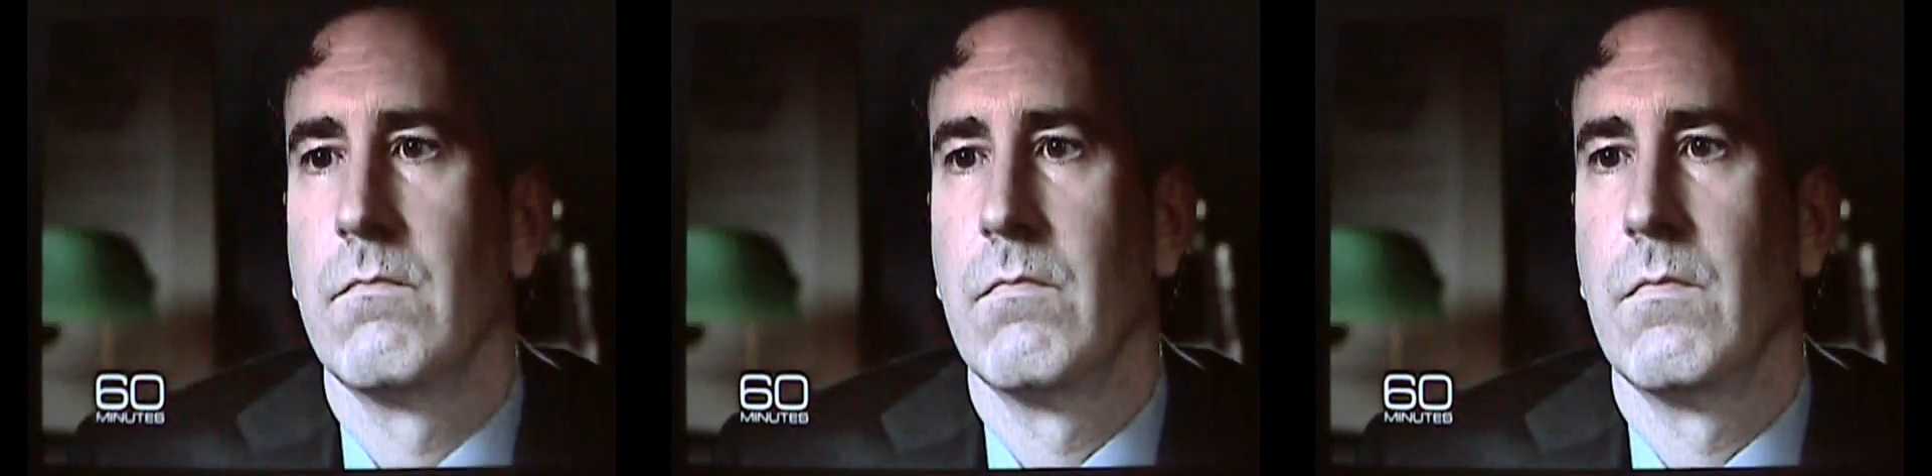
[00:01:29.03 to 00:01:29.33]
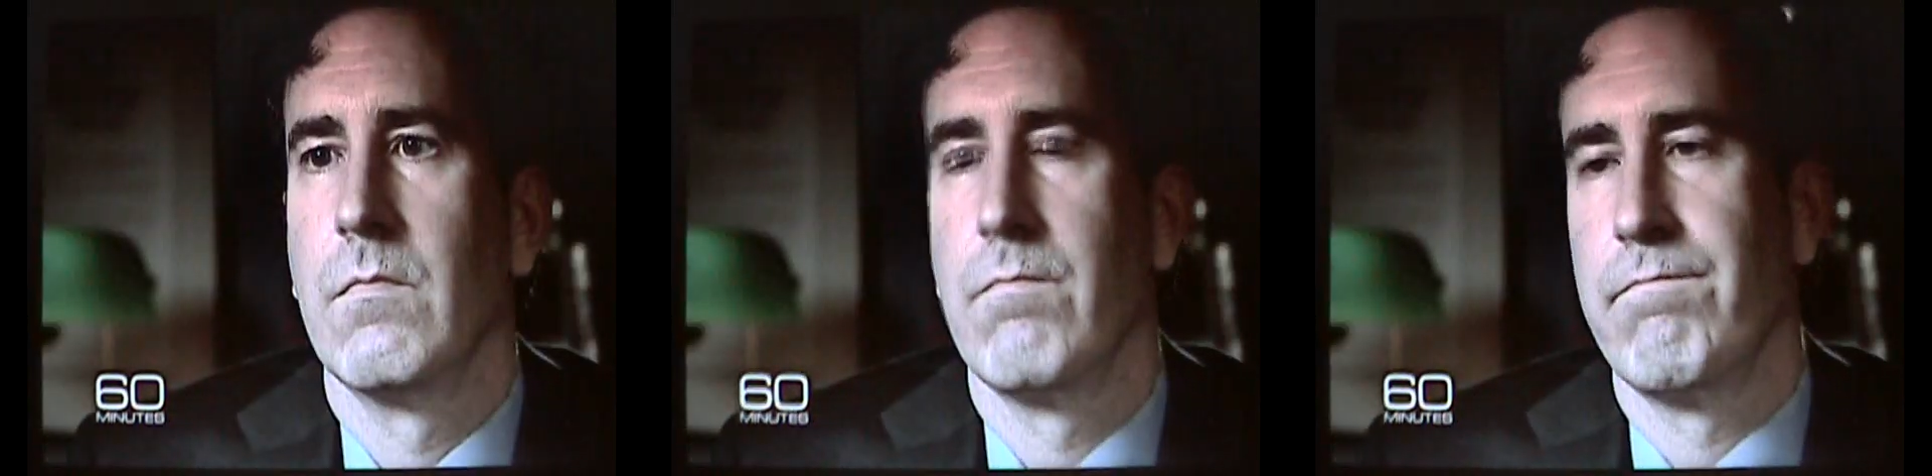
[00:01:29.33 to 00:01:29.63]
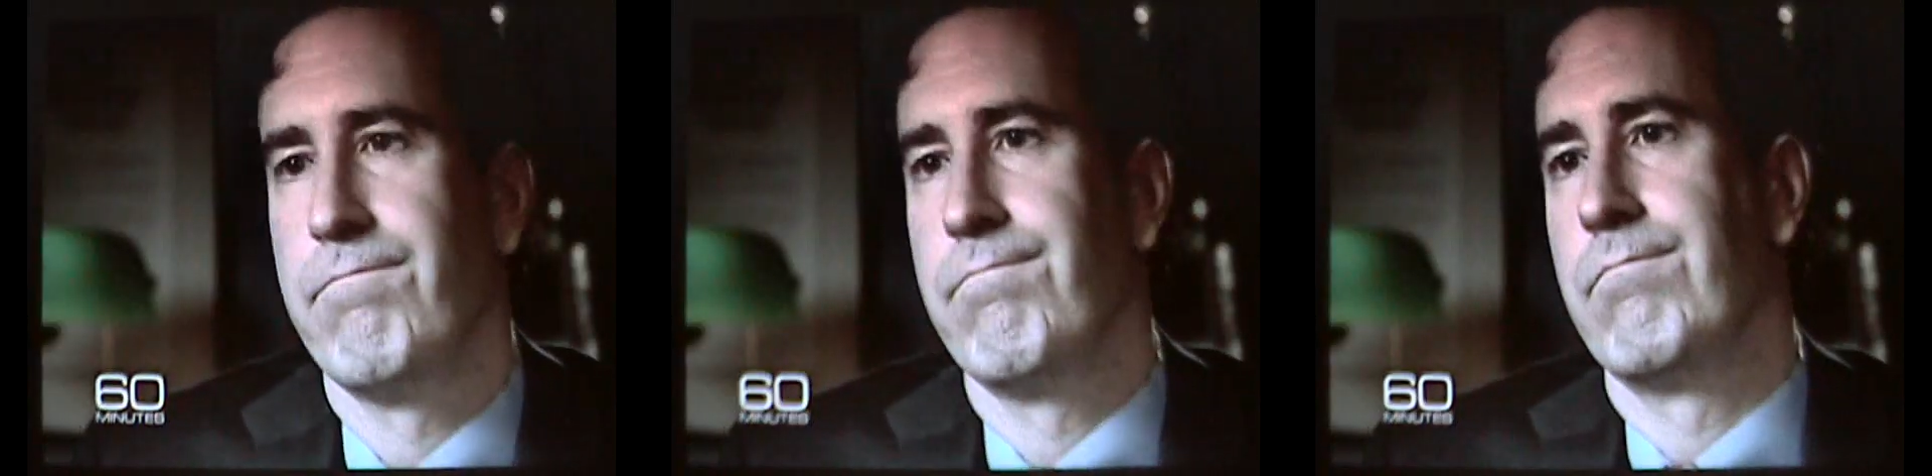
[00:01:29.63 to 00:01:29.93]
How many
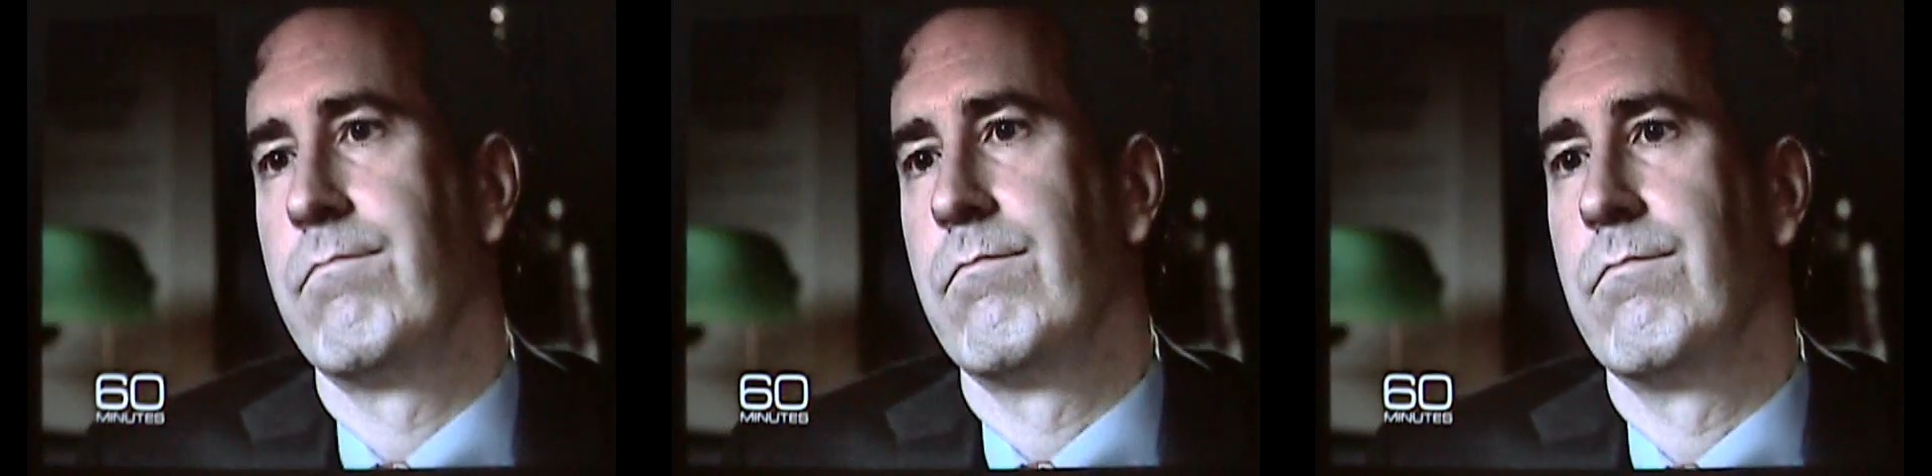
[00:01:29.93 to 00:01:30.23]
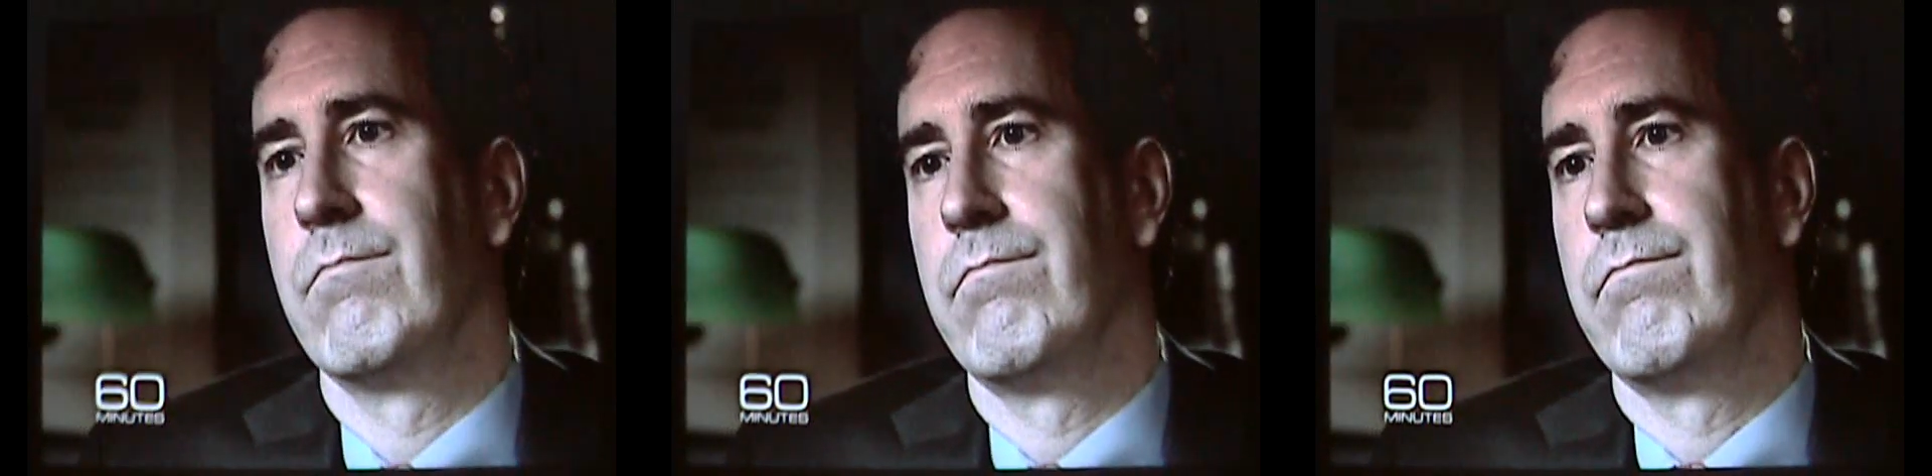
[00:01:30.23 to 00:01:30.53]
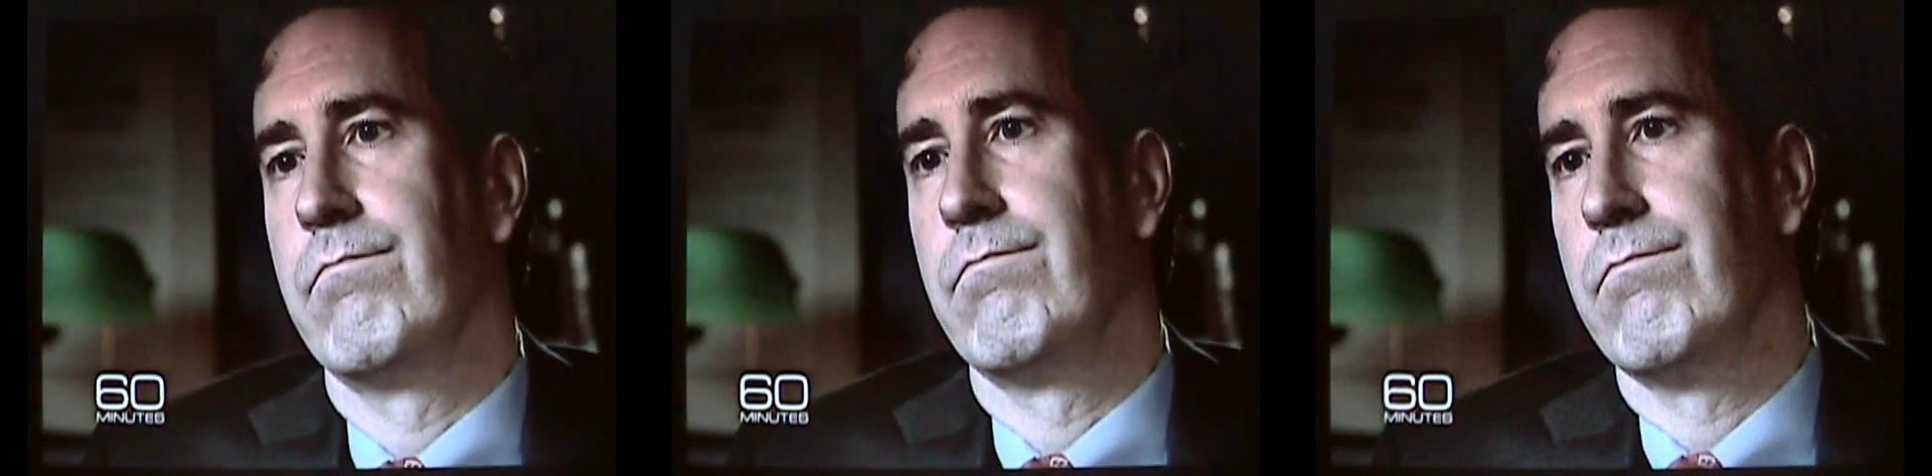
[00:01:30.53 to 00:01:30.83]
times did you send
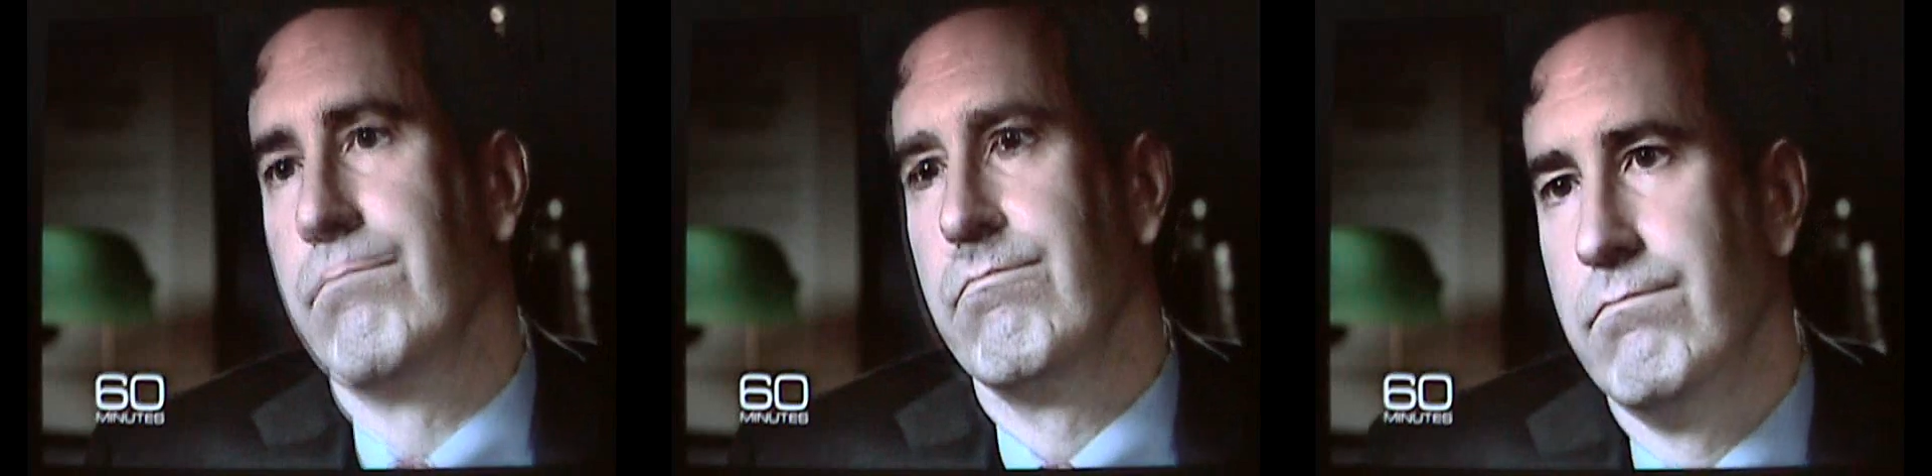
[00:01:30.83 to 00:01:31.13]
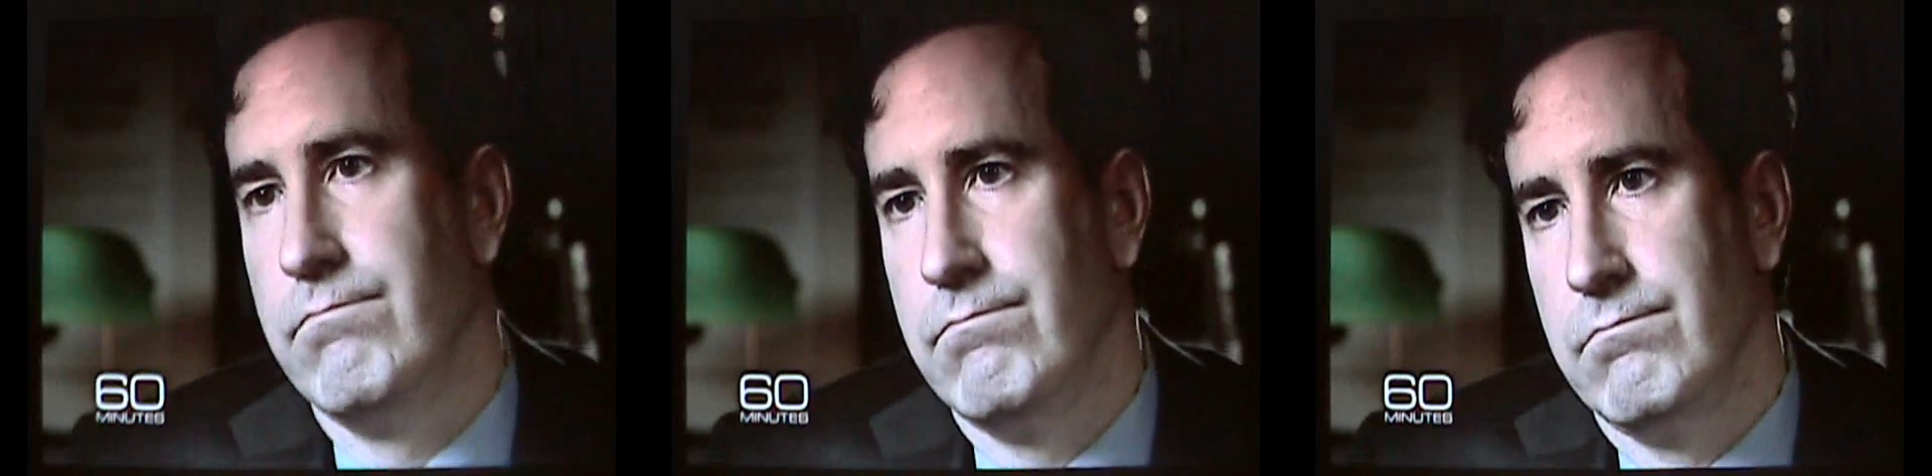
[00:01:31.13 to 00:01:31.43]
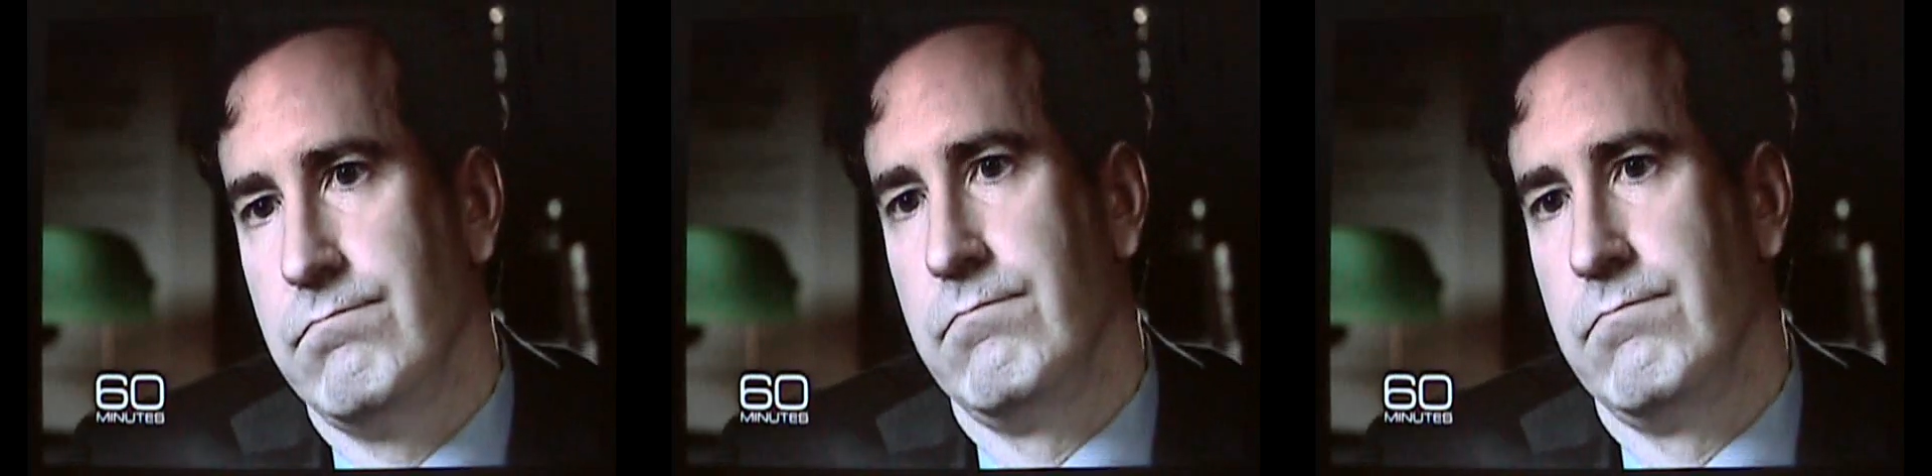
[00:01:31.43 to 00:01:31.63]
material to the SEC?